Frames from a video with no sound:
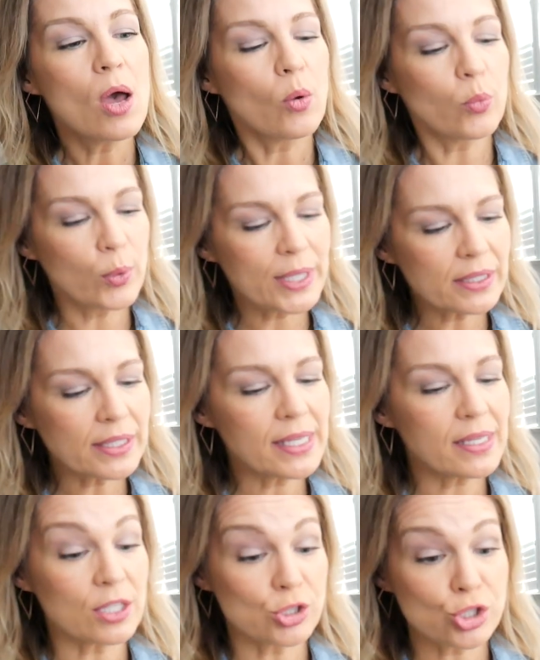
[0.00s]
Really
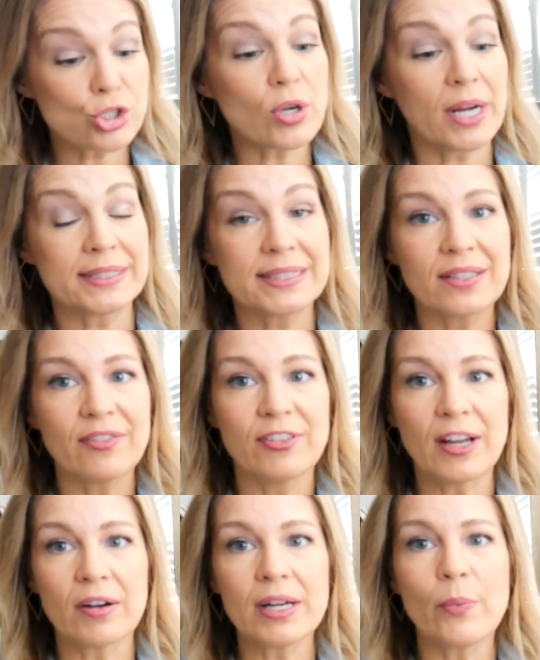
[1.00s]
constructed
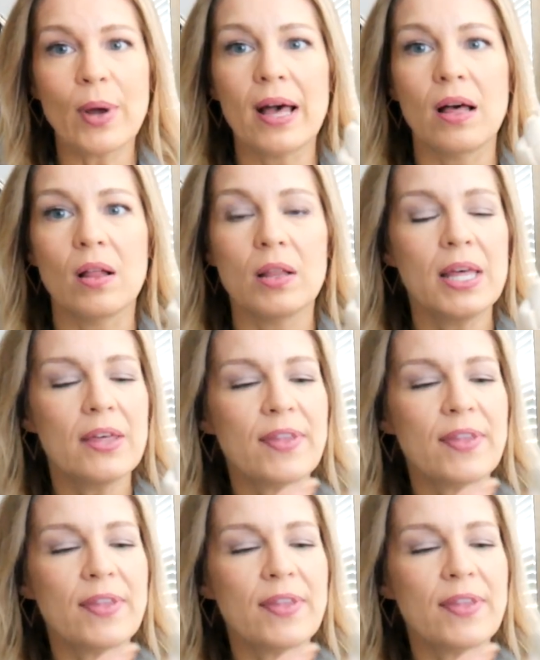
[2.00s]
very well.